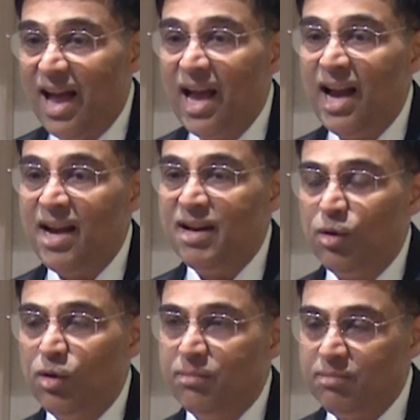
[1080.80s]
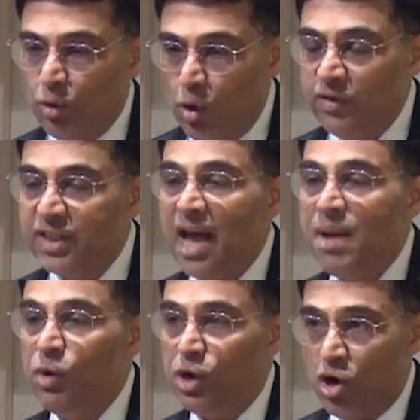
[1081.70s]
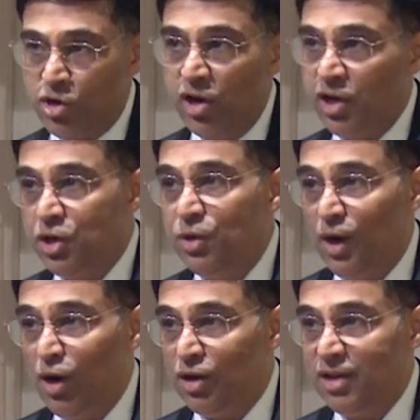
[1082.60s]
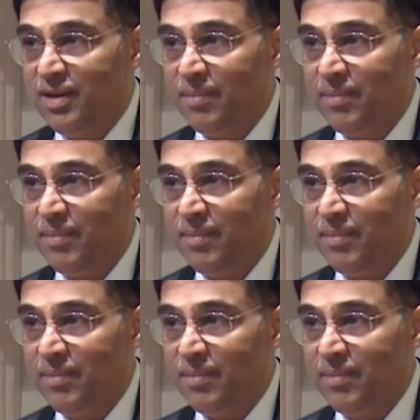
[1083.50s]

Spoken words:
and over time will contradict you a lot.